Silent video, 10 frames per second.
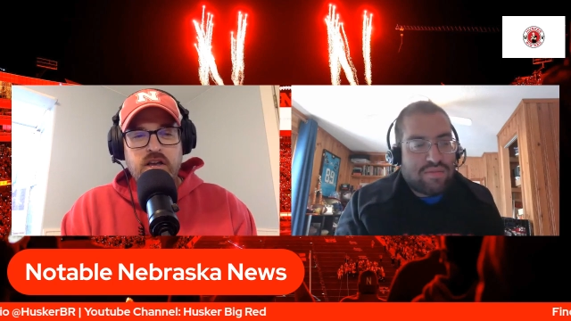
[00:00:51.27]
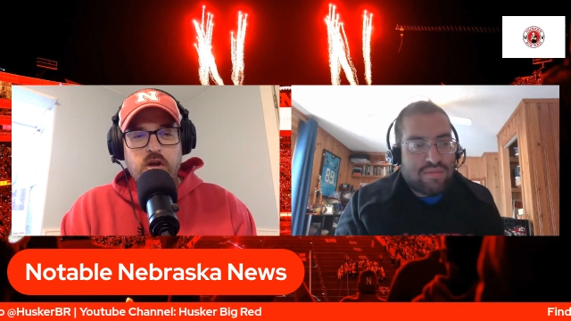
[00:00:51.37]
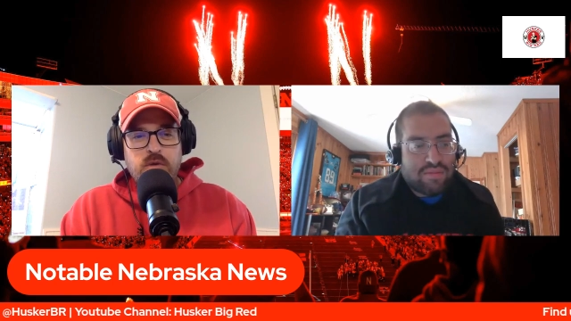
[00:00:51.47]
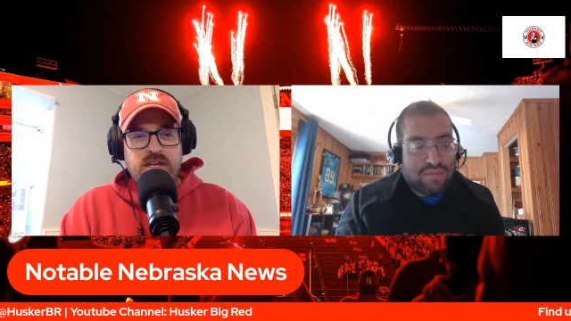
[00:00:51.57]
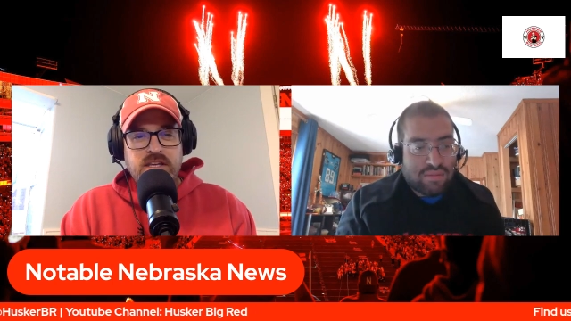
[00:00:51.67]
Speaker 1: You
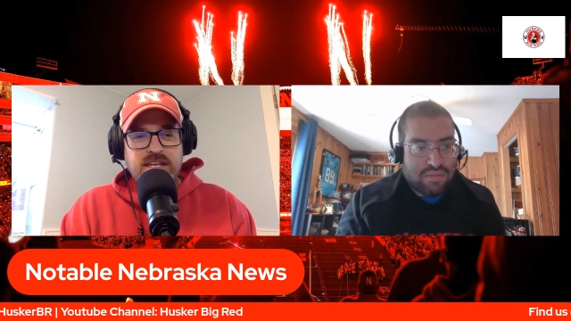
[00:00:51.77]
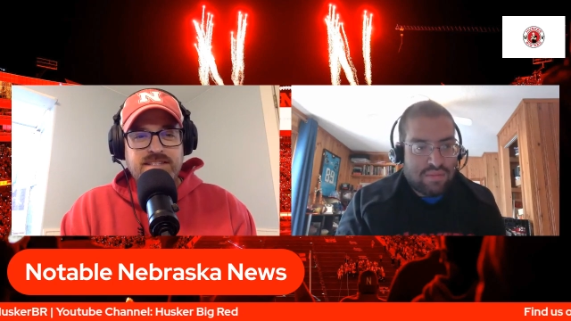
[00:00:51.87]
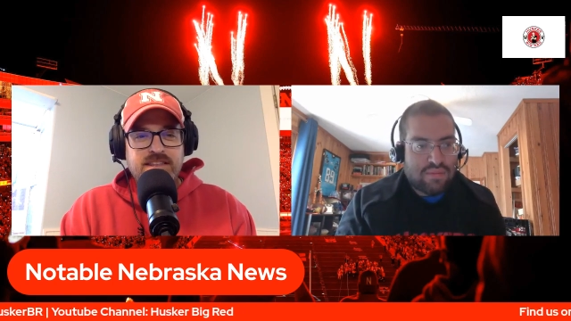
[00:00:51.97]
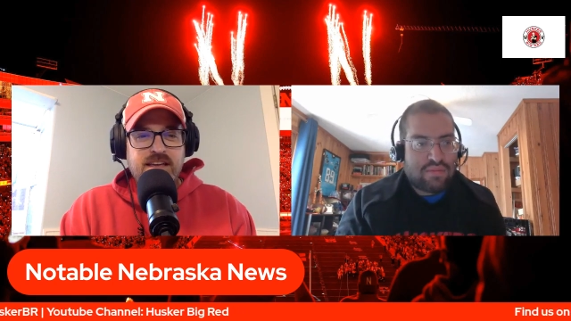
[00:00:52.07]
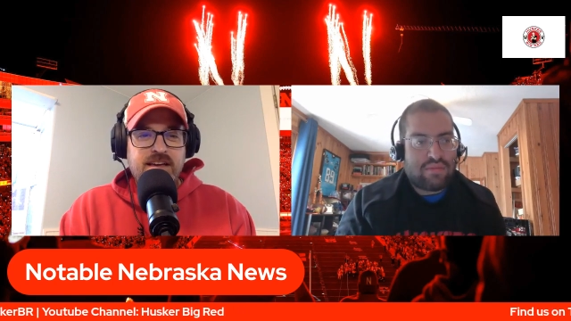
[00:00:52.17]
know, we can
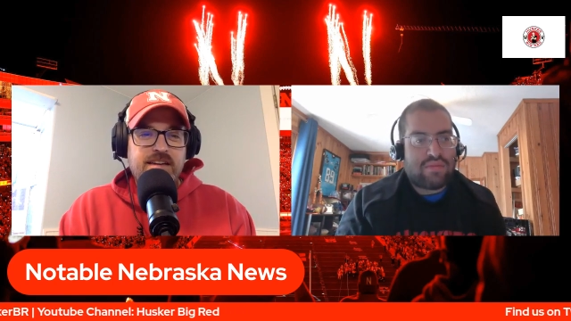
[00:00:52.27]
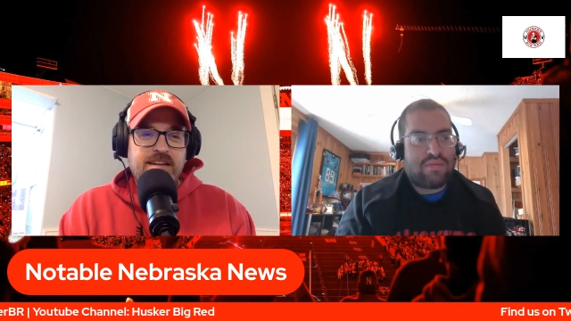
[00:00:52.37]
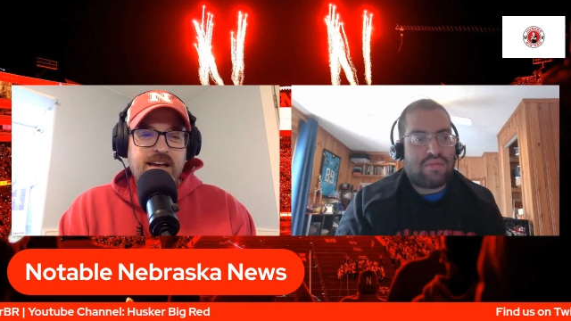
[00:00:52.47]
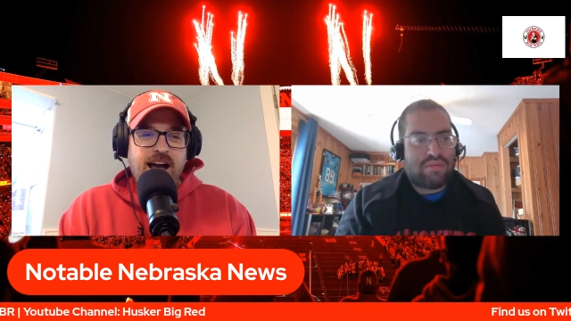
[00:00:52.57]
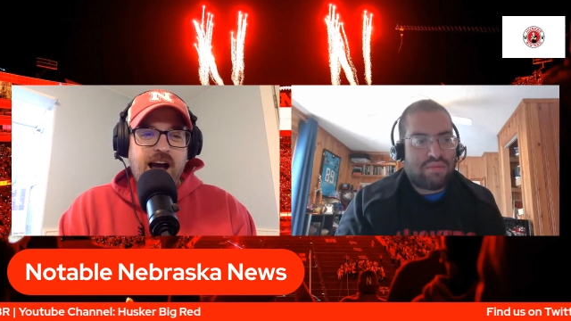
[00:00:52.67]
get to the
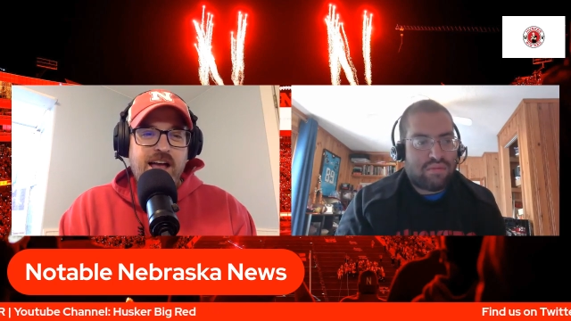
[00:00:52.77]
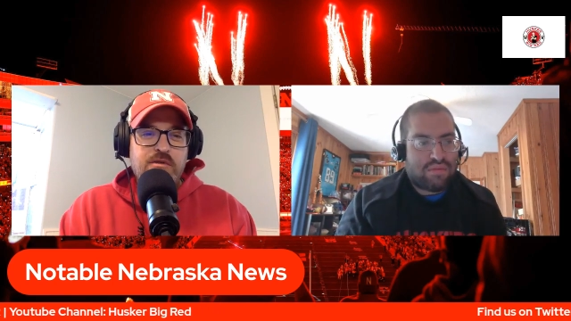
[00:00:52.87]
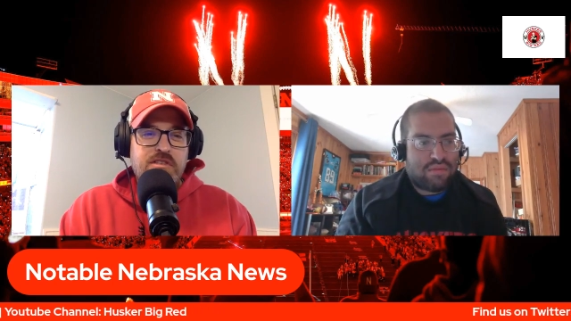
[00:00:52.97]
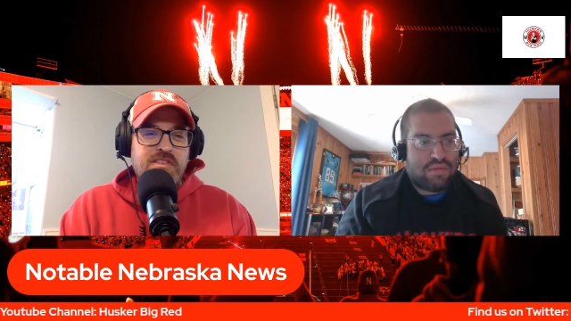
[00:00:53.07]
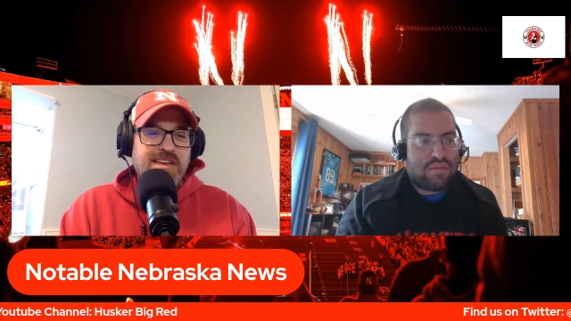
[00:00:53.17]

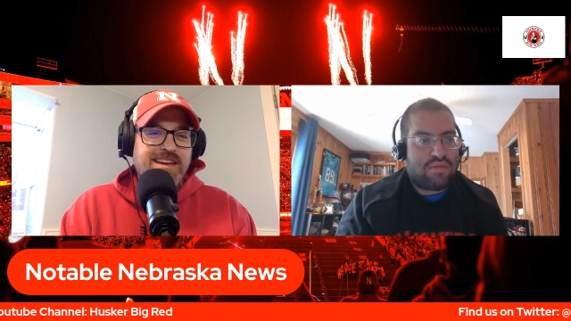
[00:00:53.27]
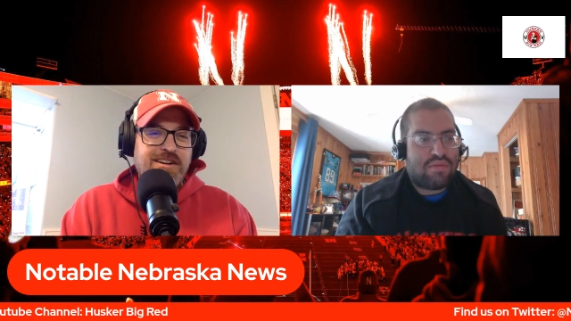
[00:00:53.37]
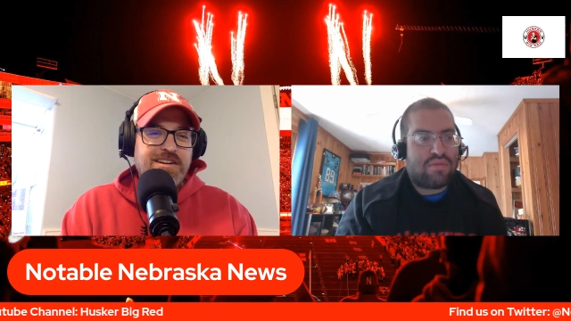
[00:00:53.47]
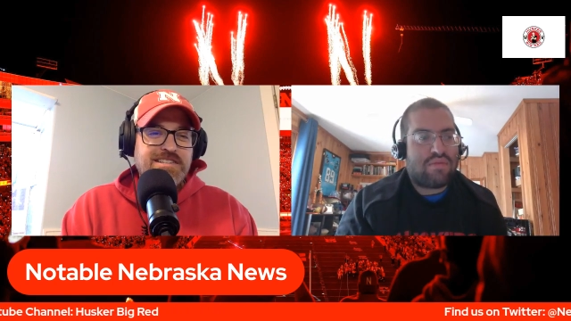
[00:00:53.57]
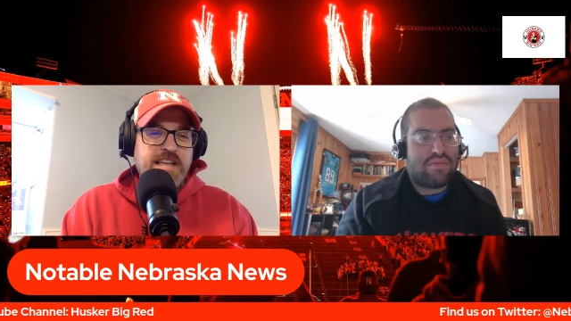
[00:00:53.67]
Iowa thing
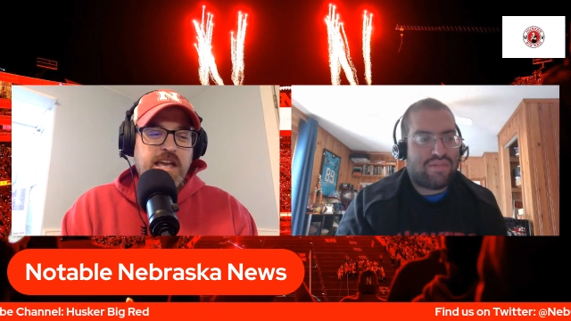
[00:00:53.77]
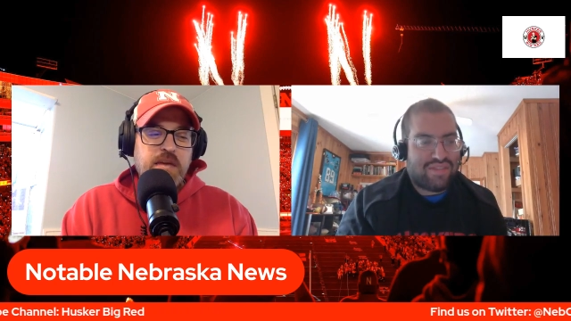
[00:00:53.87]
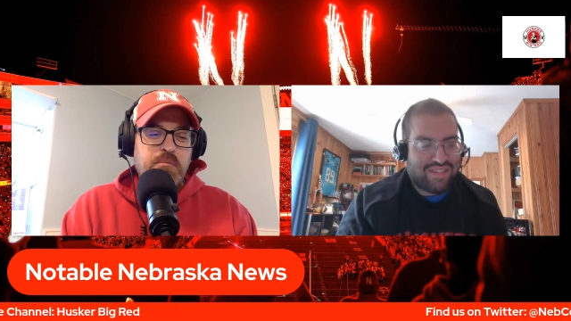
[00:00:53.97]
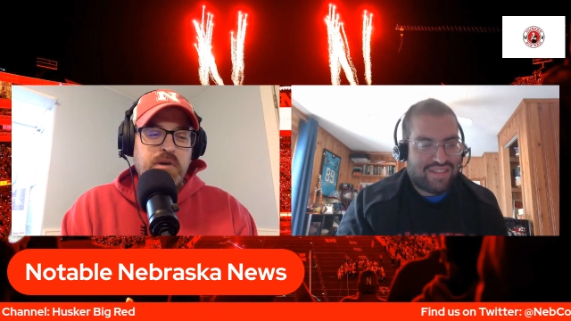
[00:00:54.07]
here in a second,